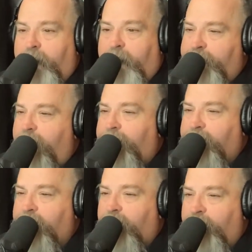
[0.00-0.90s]
Does that
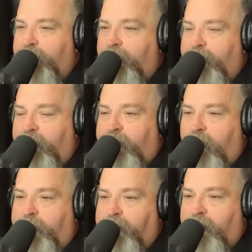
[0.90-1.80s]
exist already, or are there
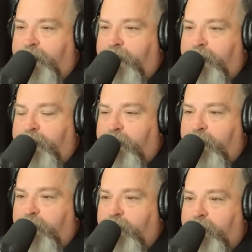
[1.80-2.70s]
companies out there that
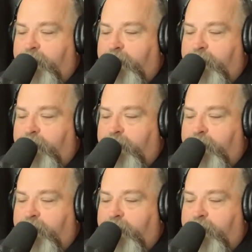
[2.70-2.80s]
do